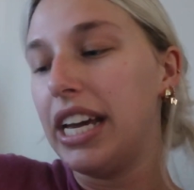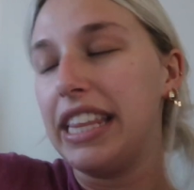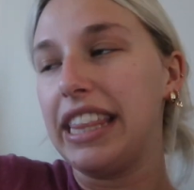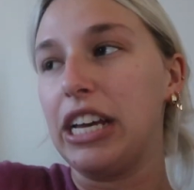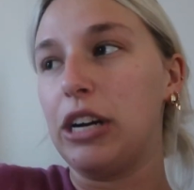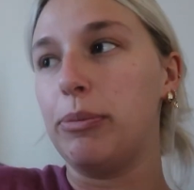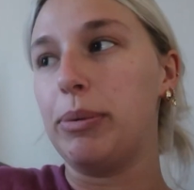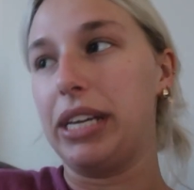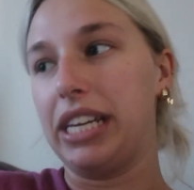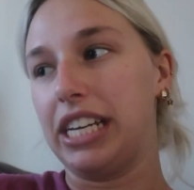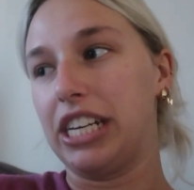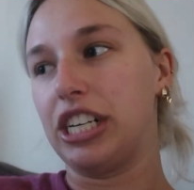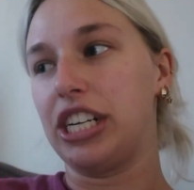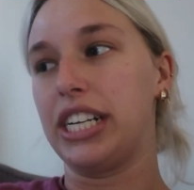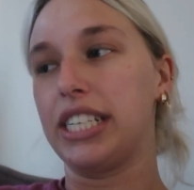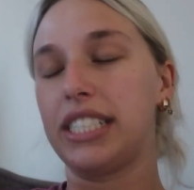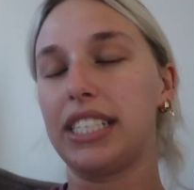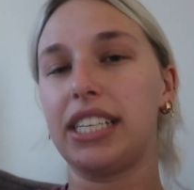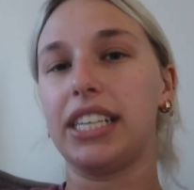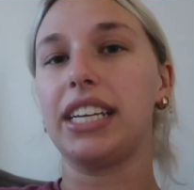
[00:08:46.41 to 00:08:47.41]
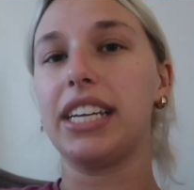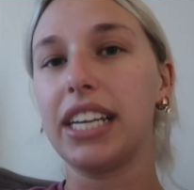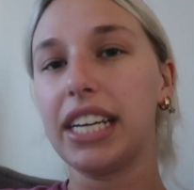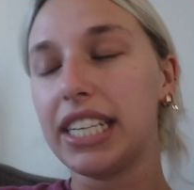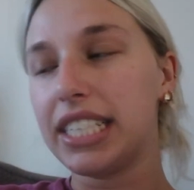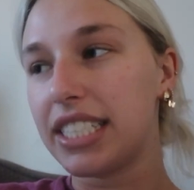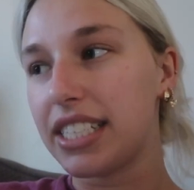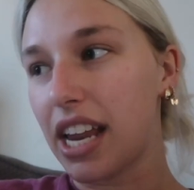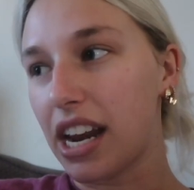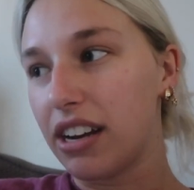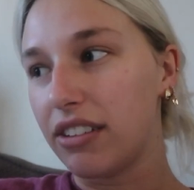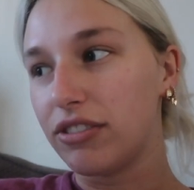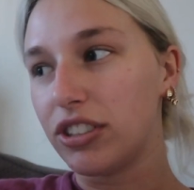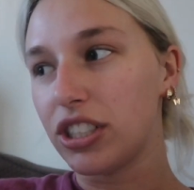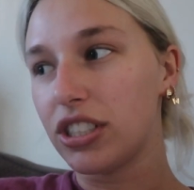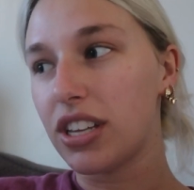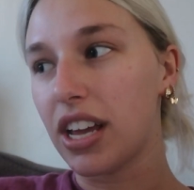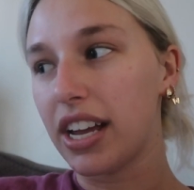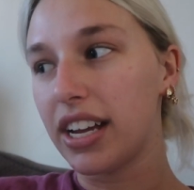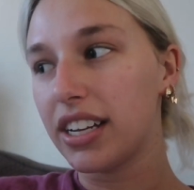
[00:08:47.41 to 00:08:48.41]
they'll be interesting instead of
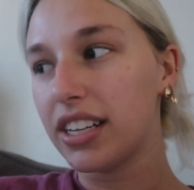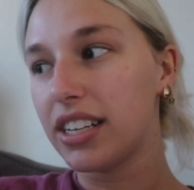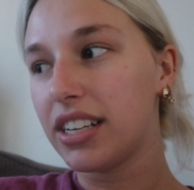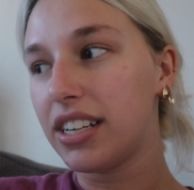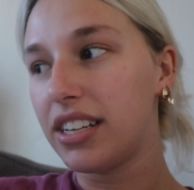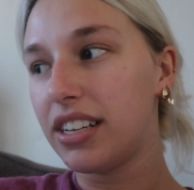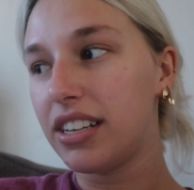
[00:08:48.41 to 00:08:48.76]
just like